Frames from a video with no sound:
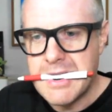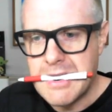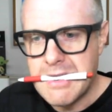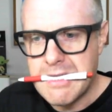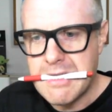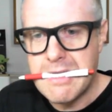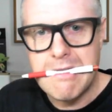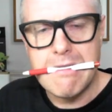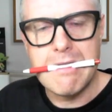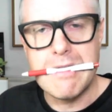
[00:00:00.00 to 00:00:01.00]
English you can't
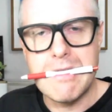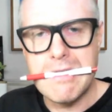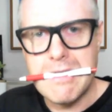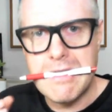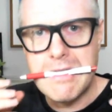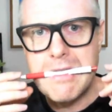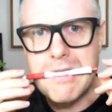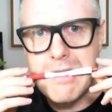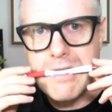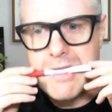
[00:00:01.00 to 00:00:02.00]
really understand
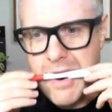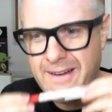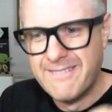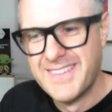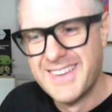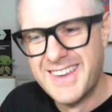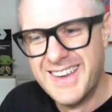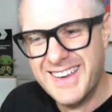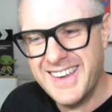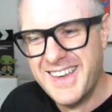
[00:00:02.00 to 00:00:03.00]
anything.
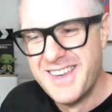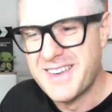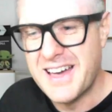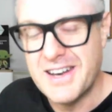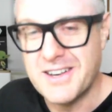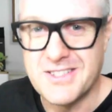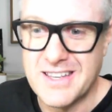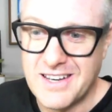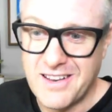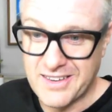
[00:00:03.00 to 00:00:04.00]
You can't
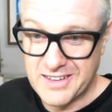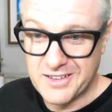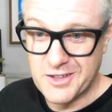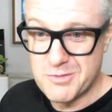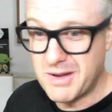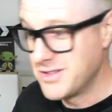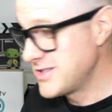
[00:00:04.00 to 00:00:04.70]
understand anything in English, but in